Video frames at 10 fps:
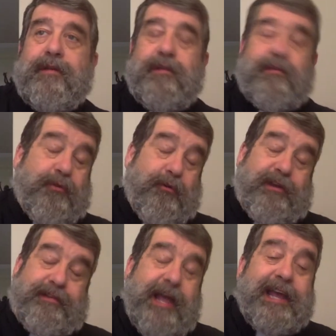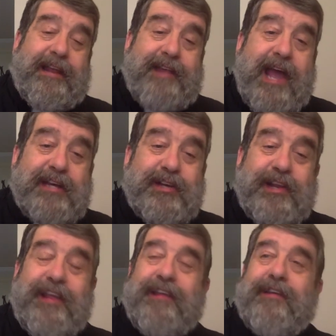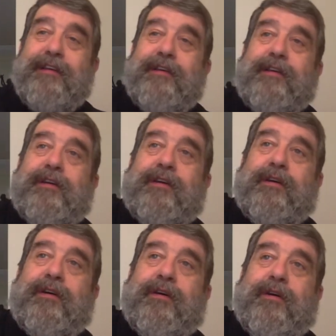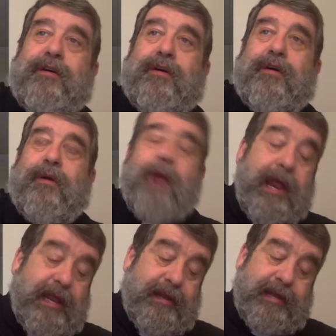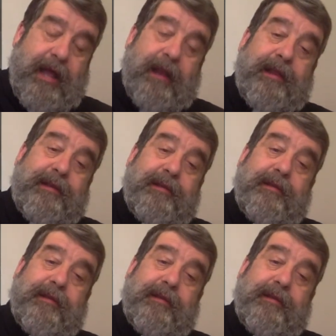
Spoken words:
in 30 seconds actually, or I can tell it